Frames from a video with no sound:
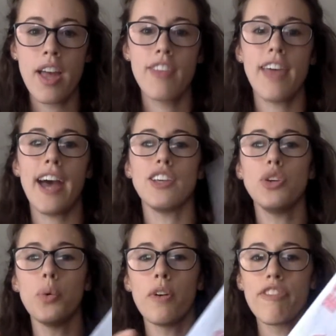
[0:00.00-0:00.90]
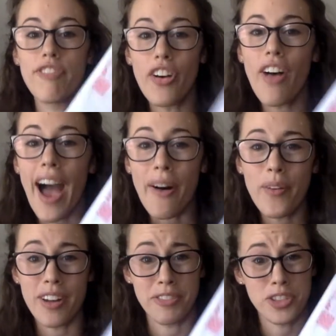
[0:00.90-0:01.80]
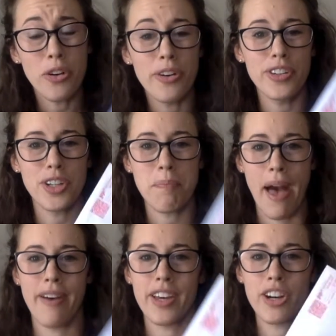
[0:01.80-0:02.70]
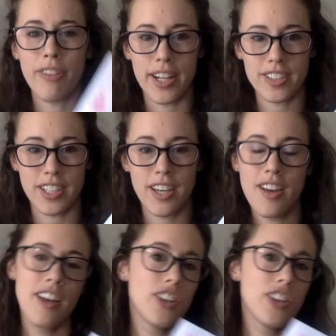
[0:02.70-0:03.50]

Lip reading: that you fill out and return your ballot correctly.